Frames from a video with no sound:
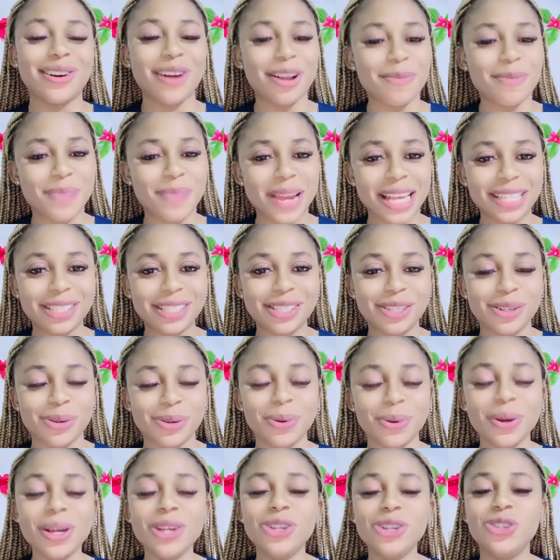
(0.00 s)
God bless
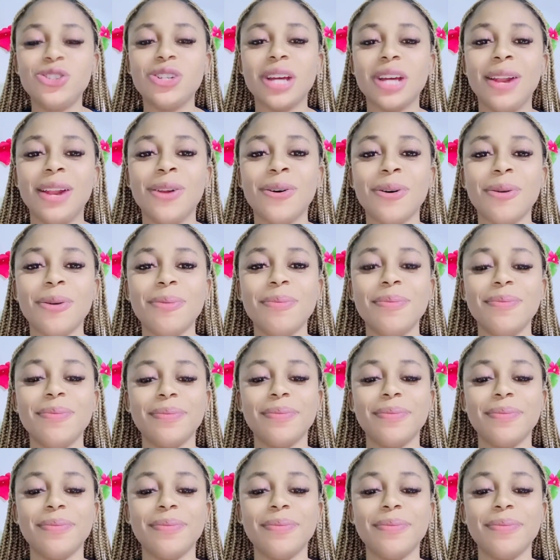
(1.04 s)
you. Shalom.